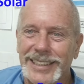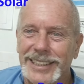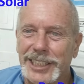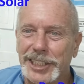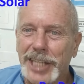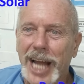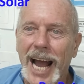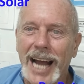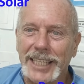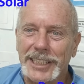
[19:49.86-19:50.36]

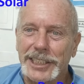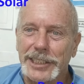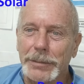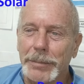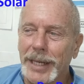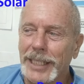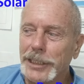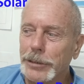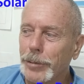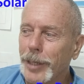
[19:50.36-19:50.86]
stocks, the
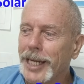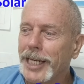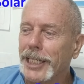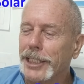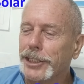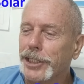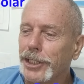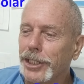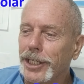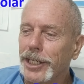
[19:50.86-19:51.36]
best way
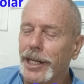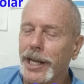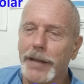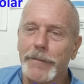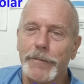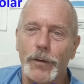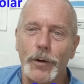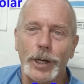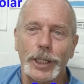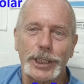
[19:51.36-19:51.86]
to turn a
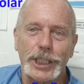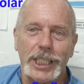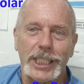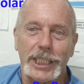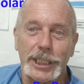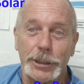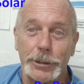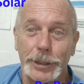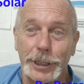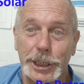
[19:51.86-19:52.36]
fortune
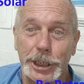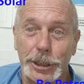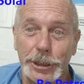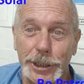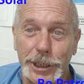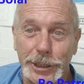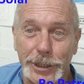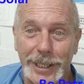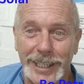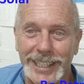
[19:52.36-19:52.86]
into a
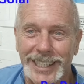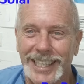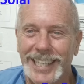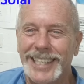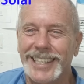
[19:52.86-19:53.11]
shoestring.